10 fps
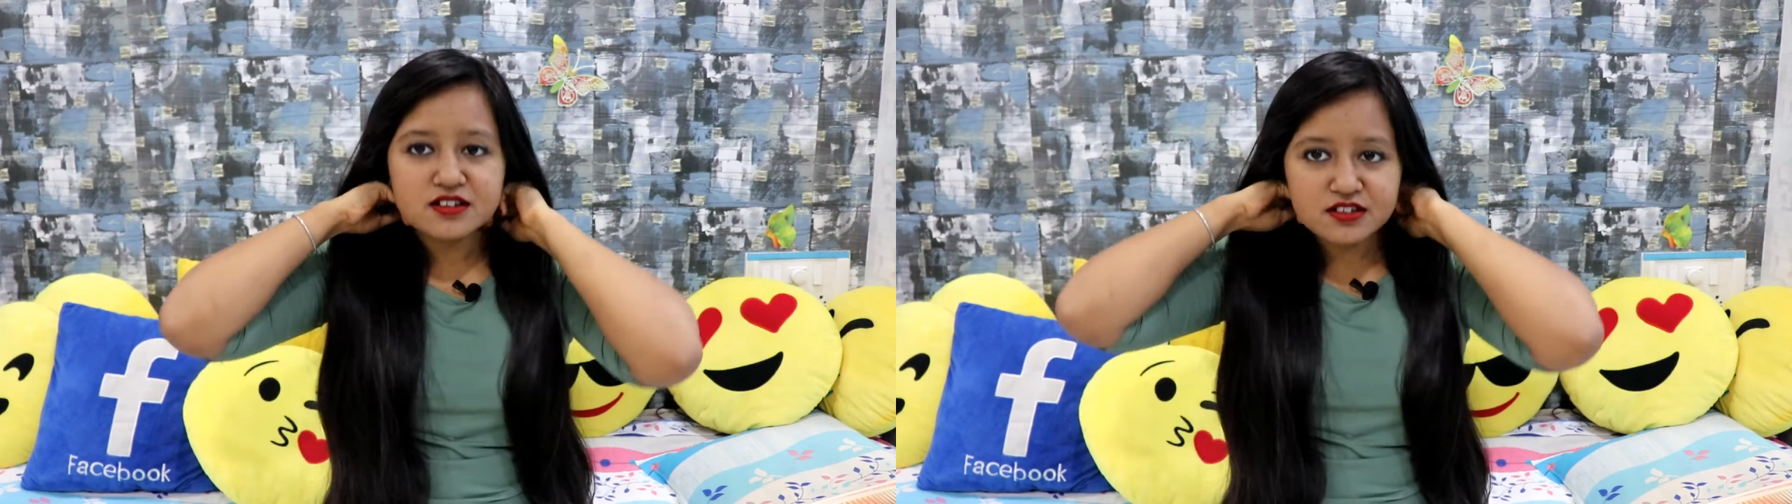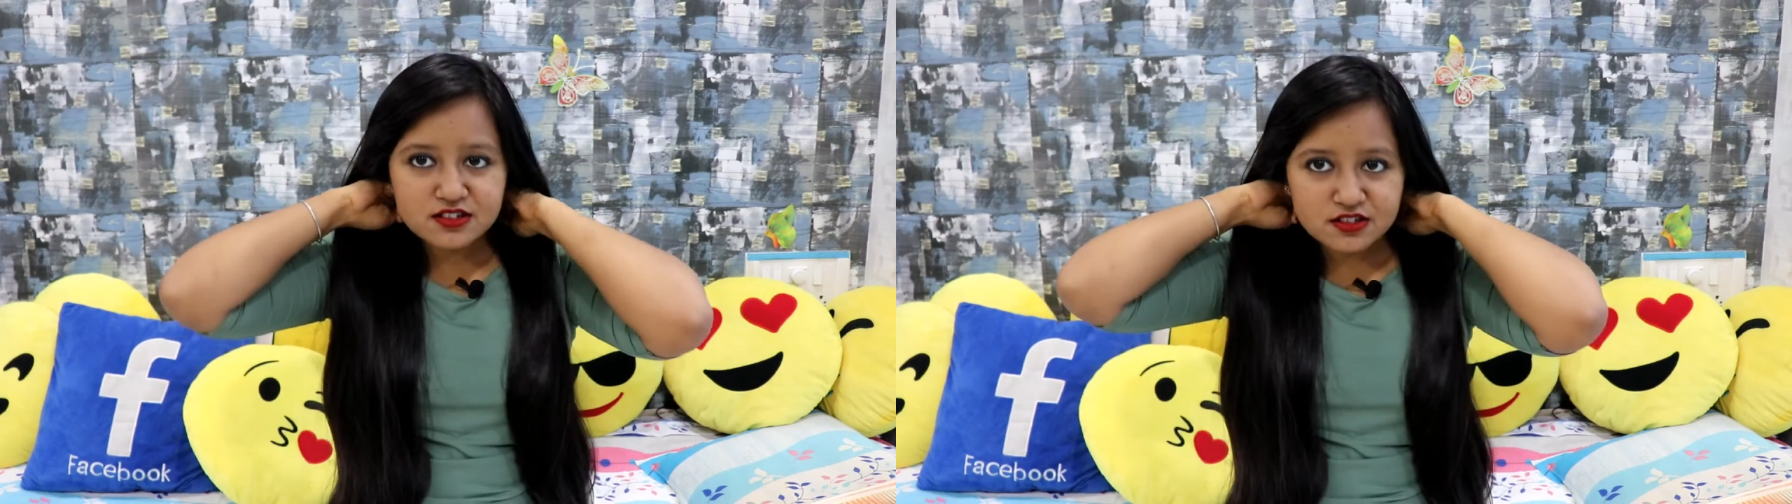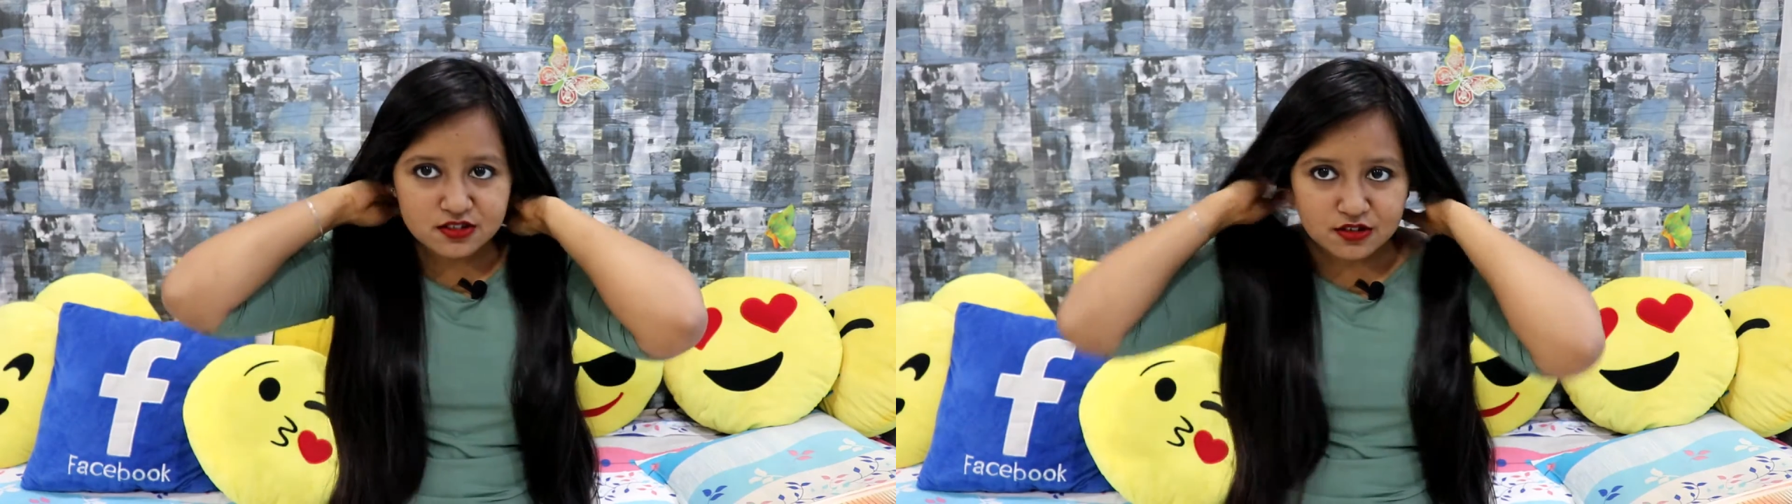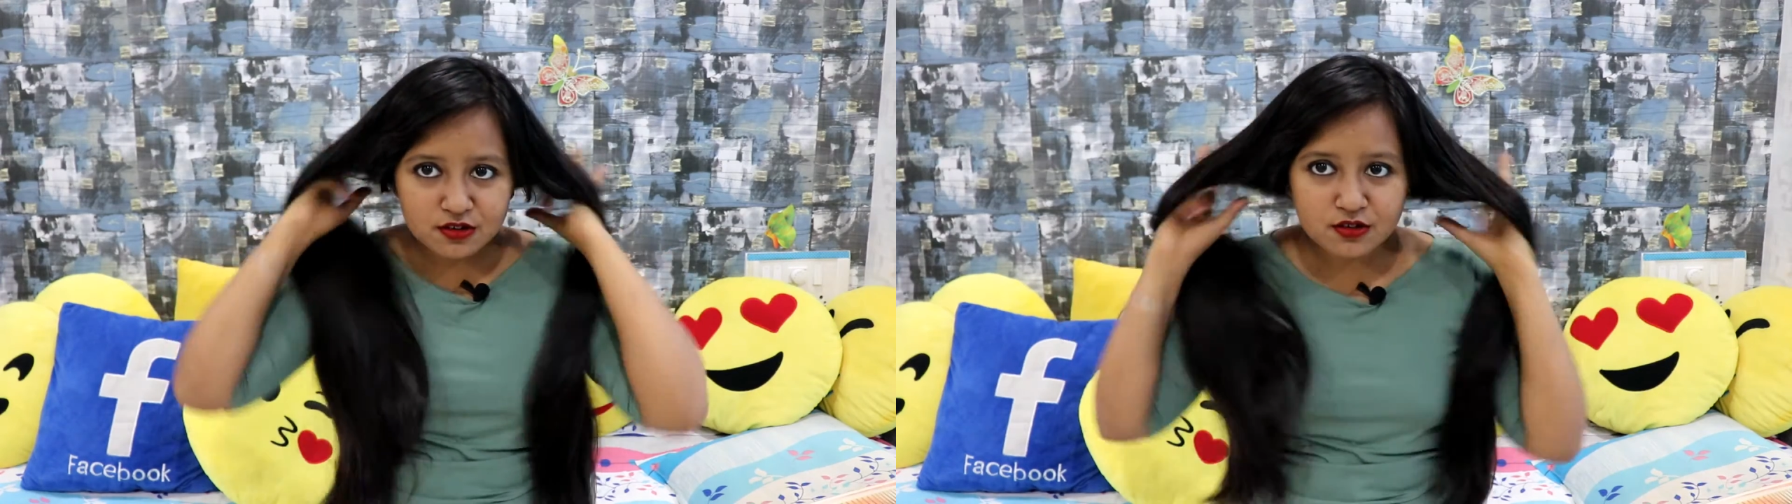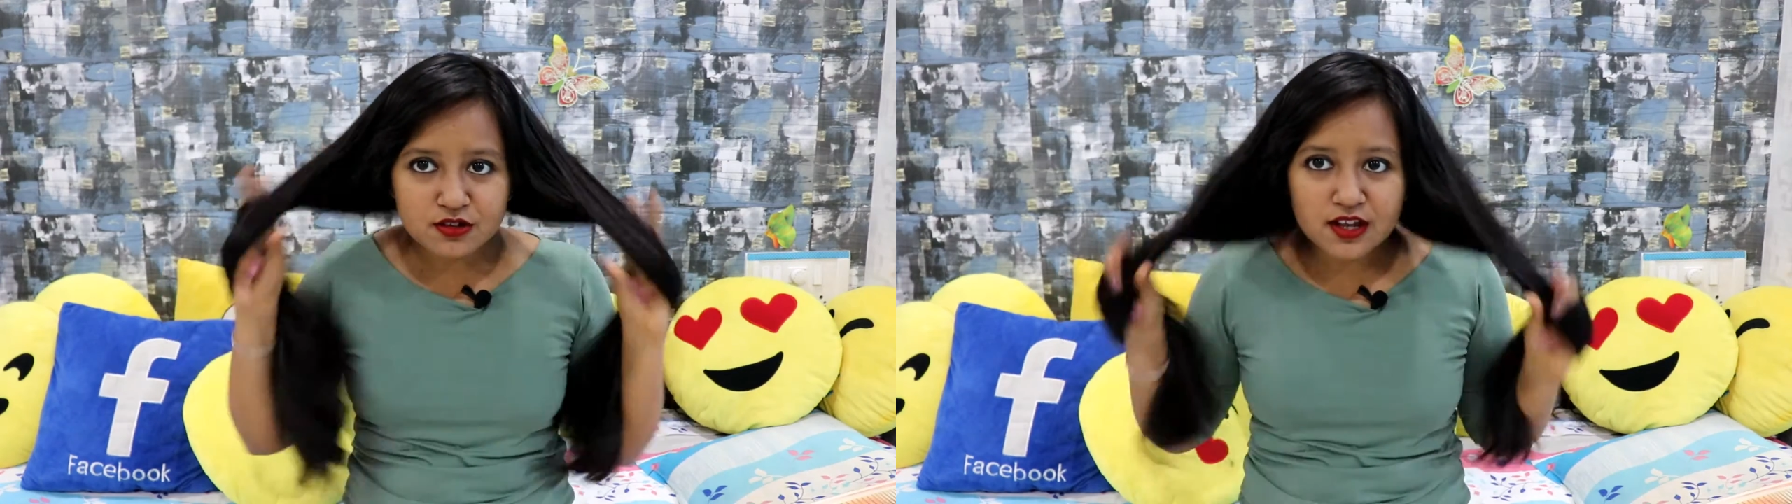
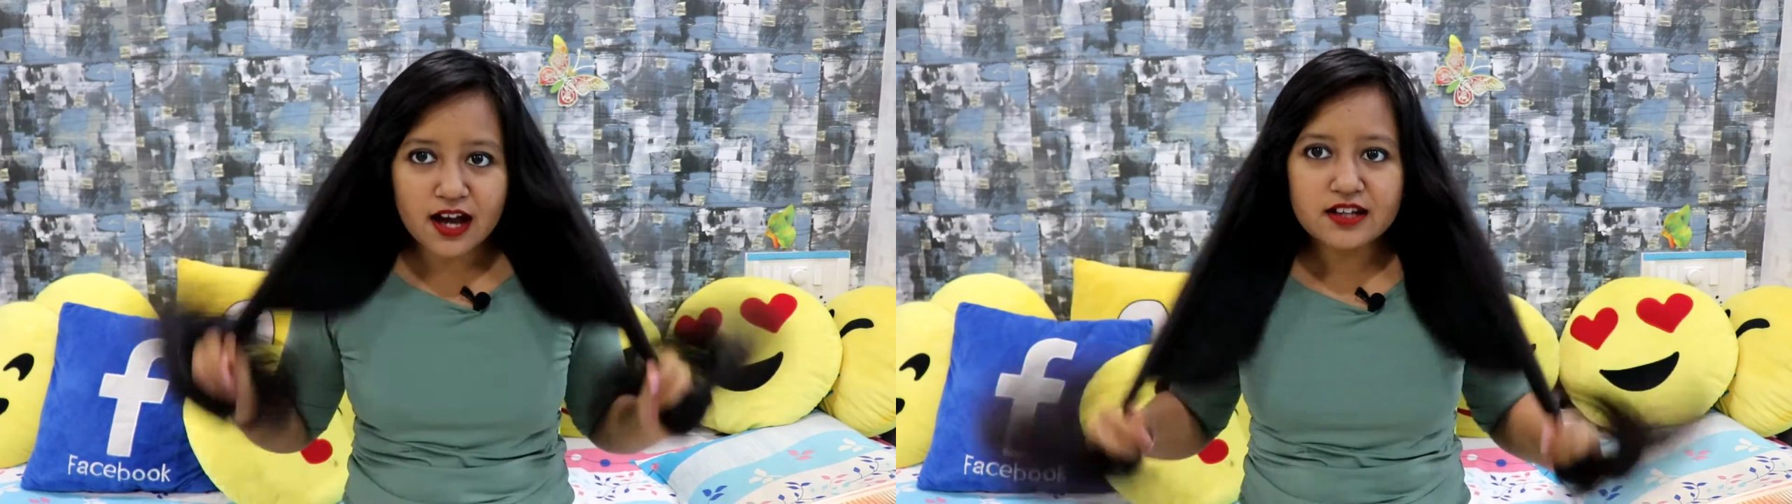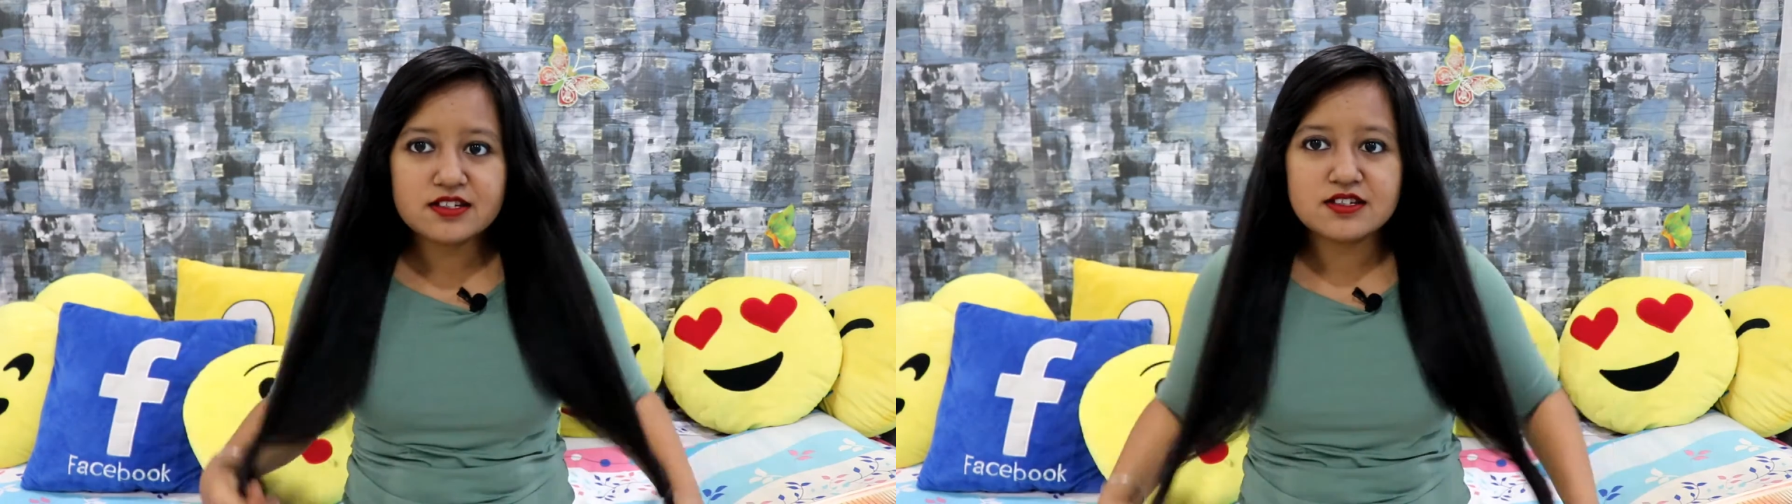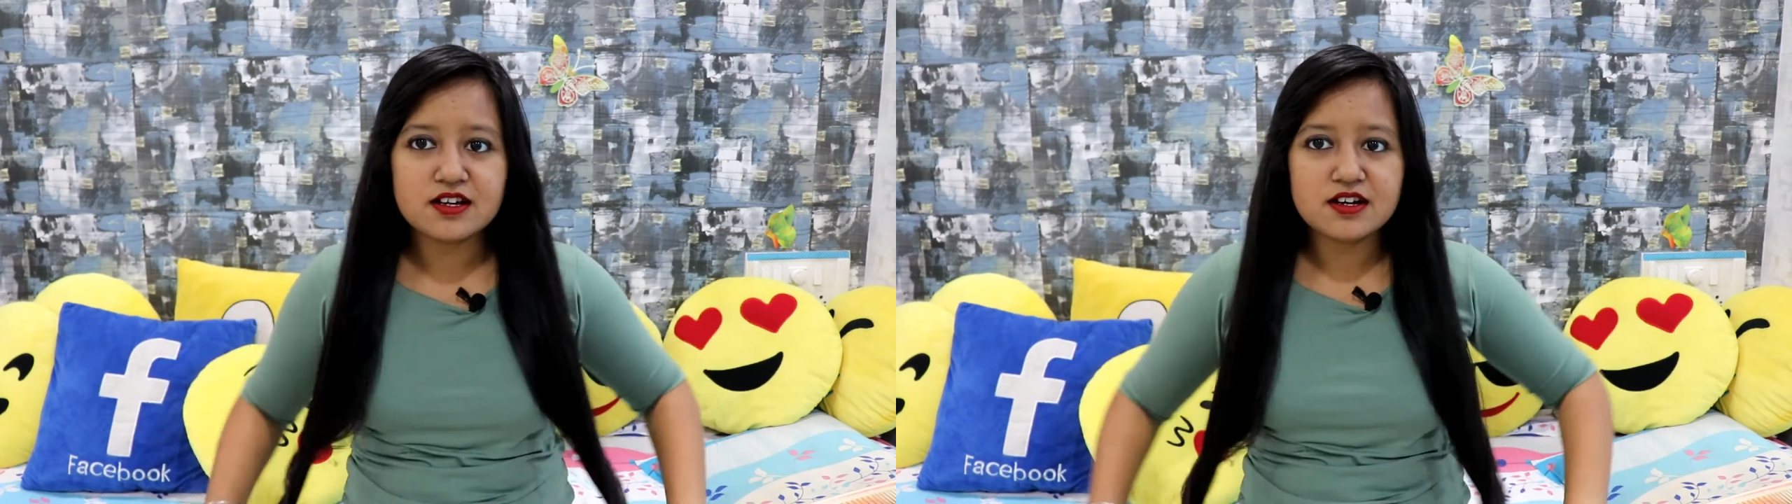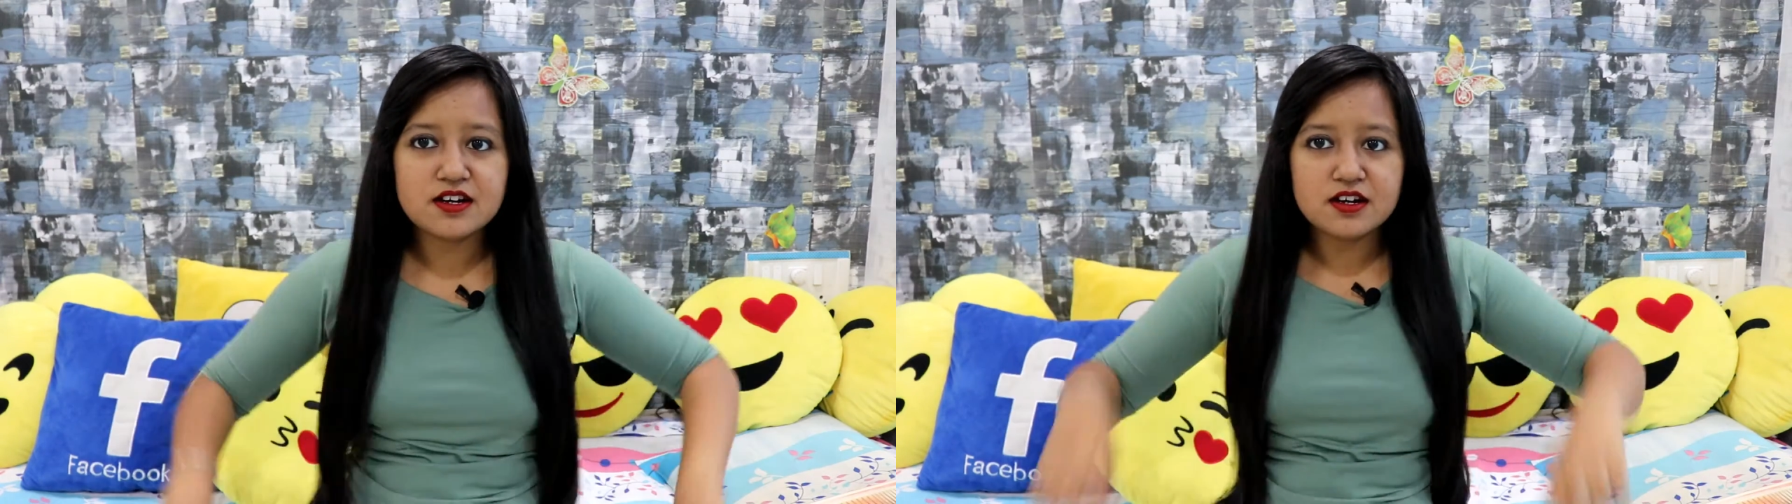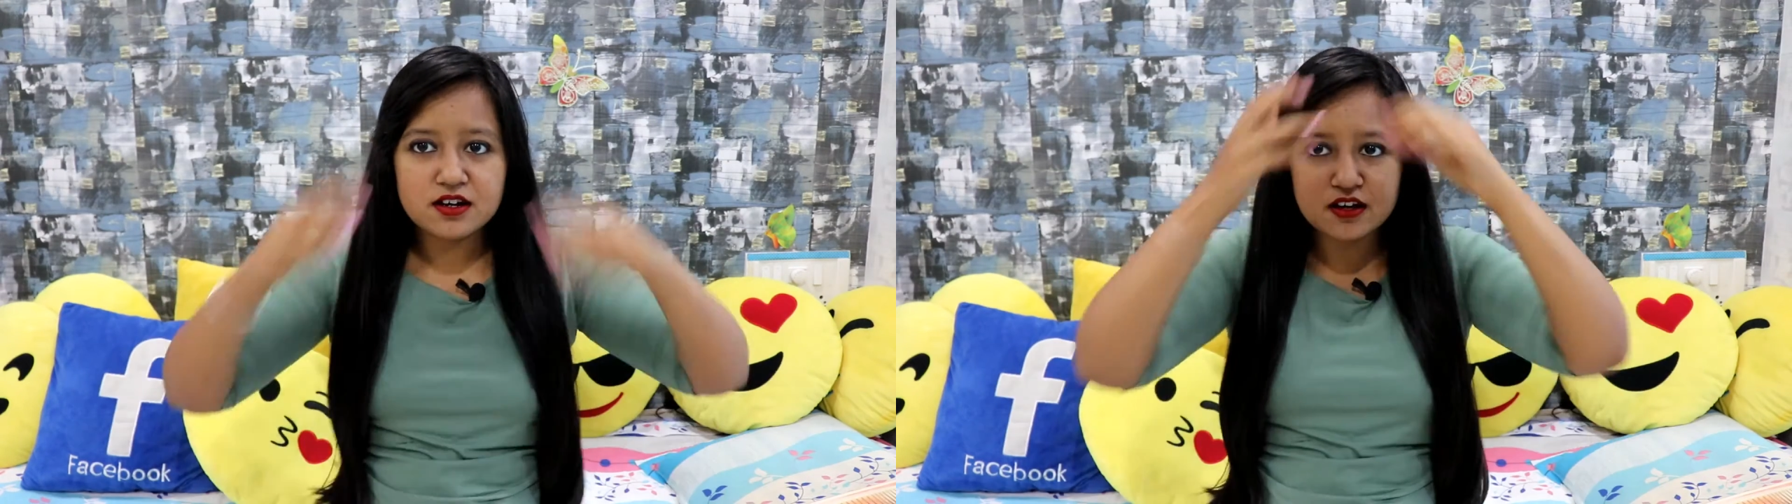So that's
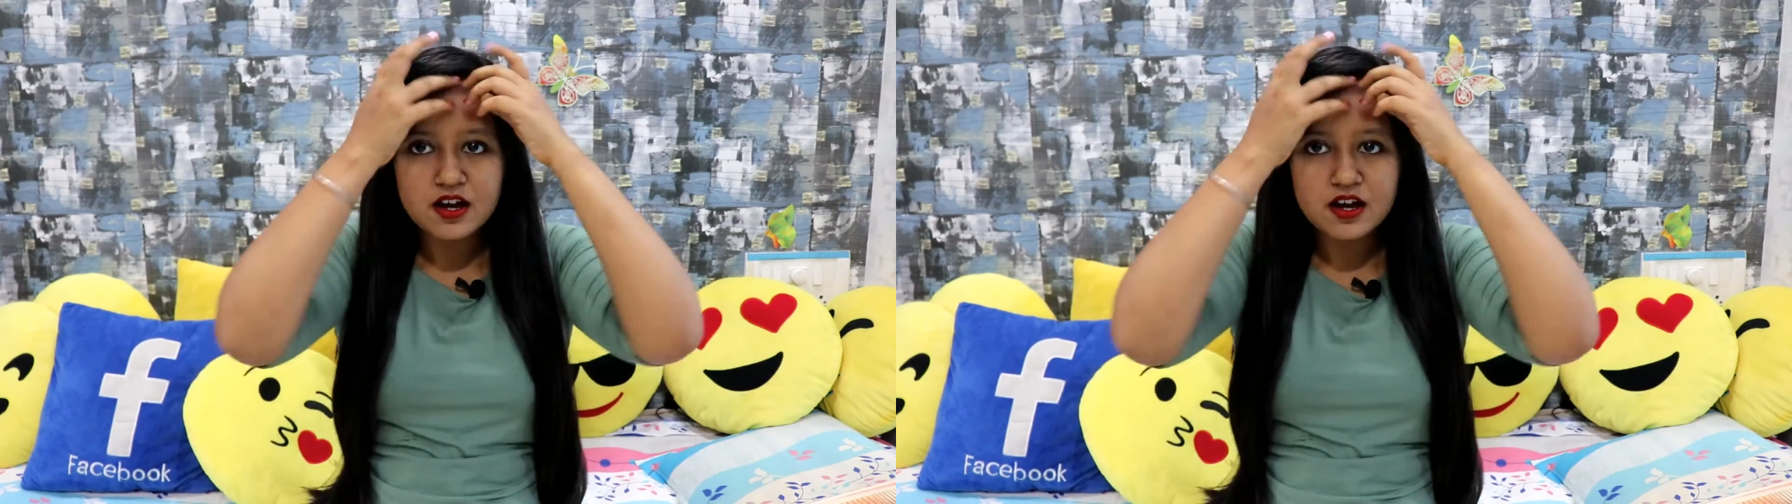it.